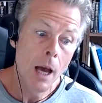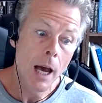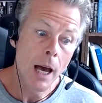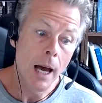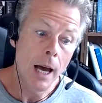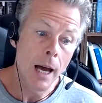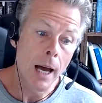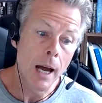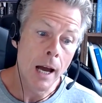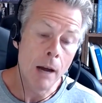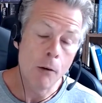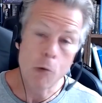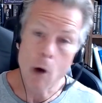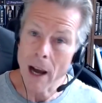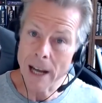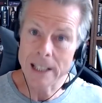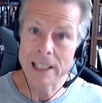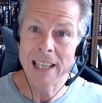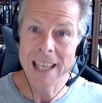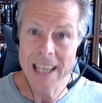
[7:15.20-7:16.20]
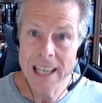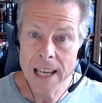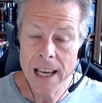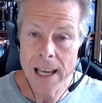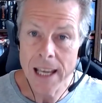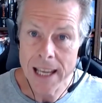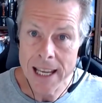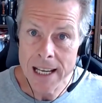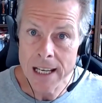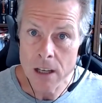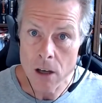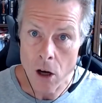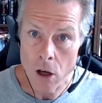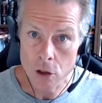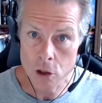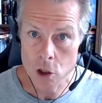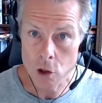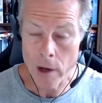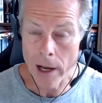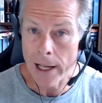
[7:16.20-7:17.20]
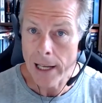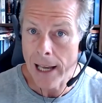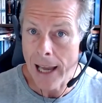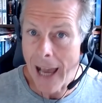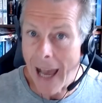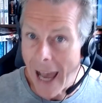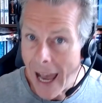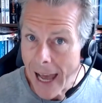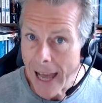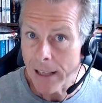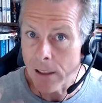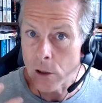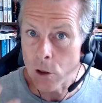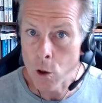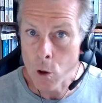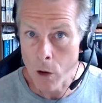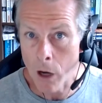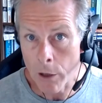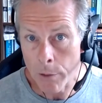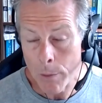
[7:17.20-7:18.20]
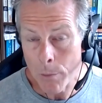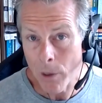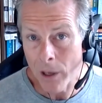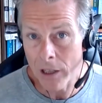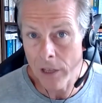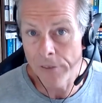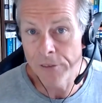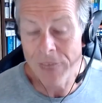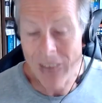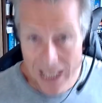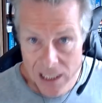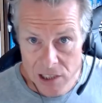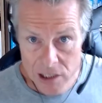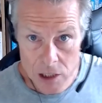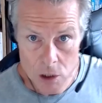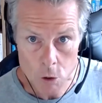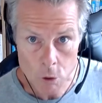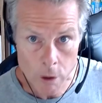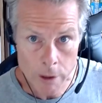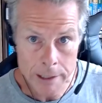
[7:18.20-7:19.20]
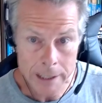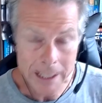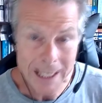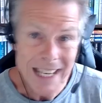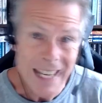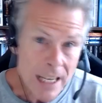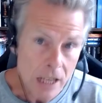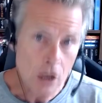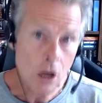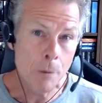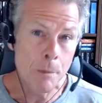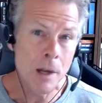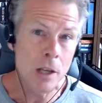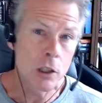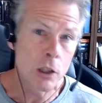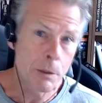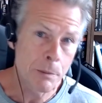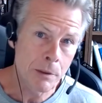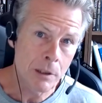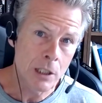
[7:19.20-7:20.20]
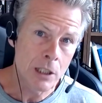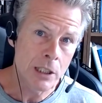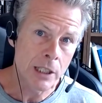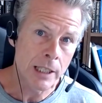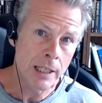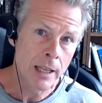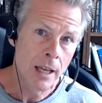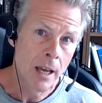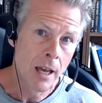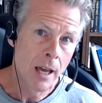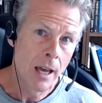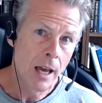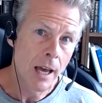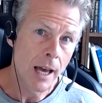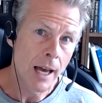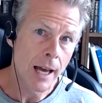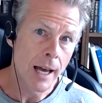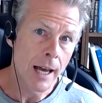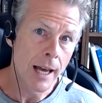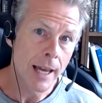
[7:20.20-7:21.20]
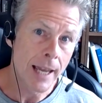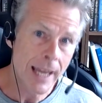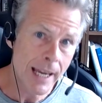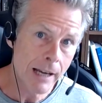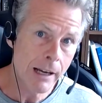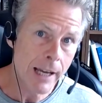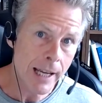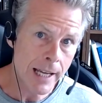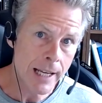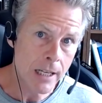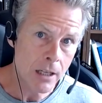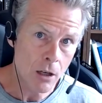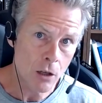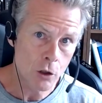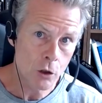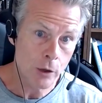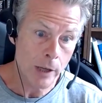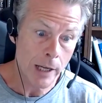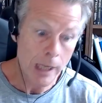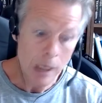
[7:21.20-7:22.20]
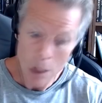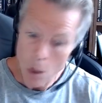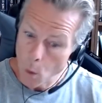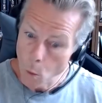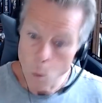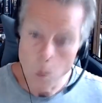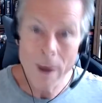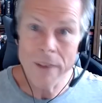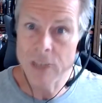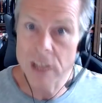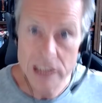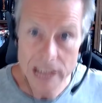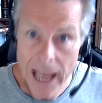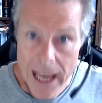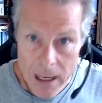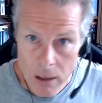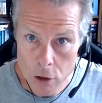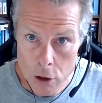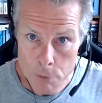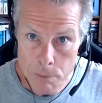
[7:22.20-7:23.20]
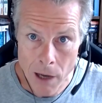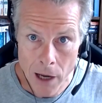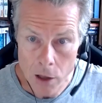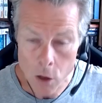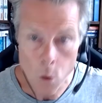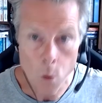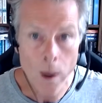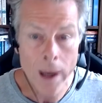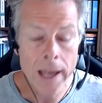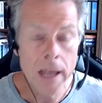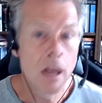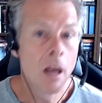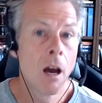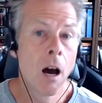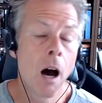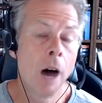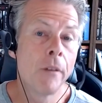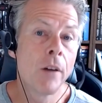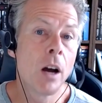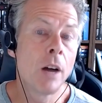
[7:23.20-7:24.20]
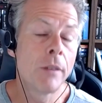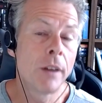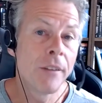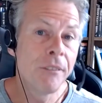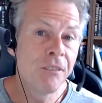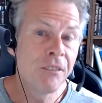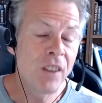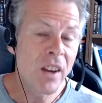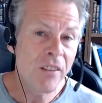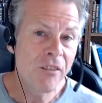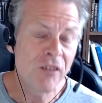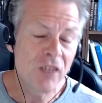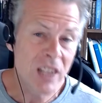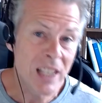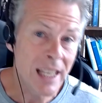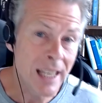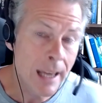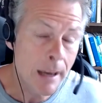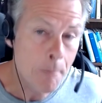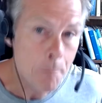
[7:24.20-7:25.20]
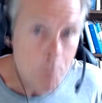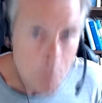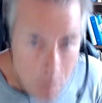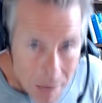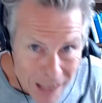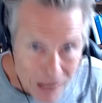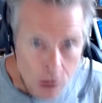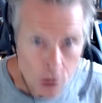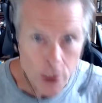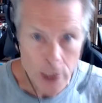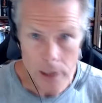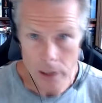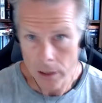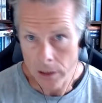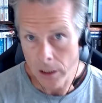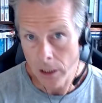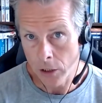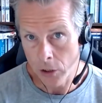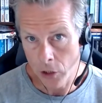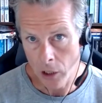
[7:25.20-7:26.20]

right here in Australia and growing. We're the fastest growing e-commerce community here in Australia, with sales, by the way, of over $50 million.